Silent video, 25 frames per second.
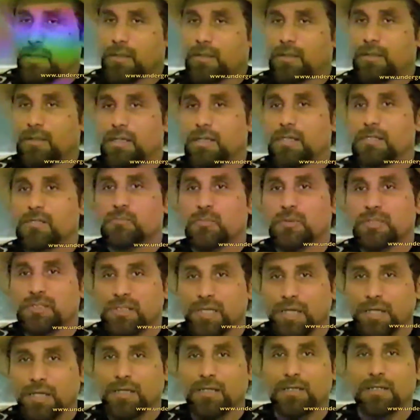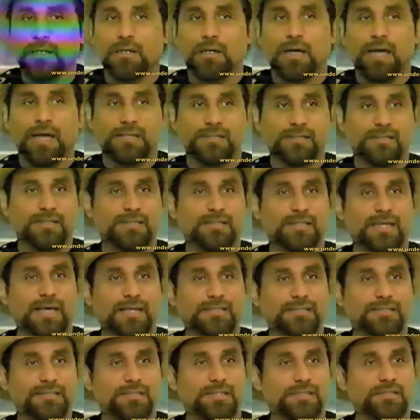These particular
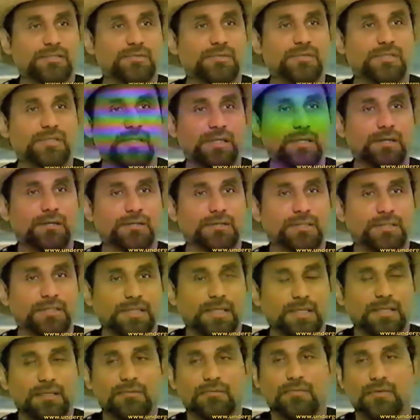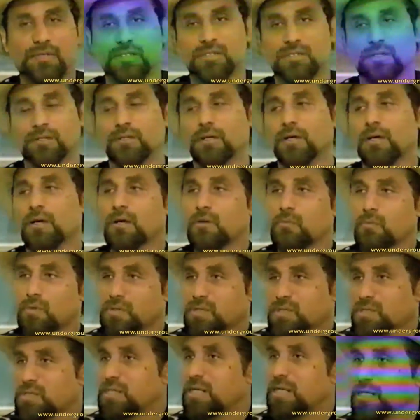exercises that you see on the television were
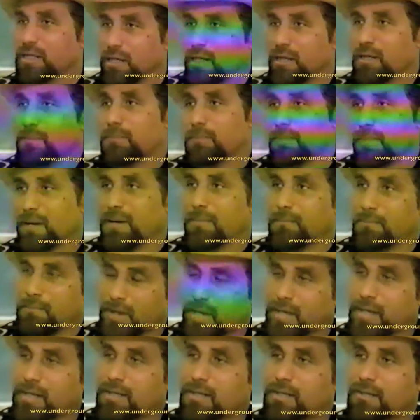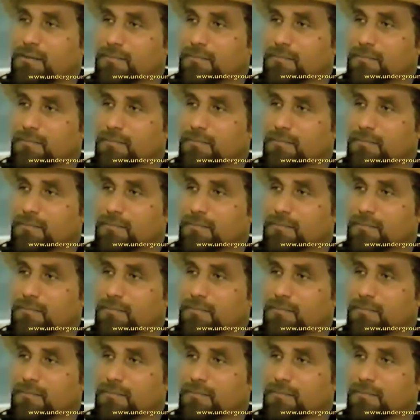set up by men.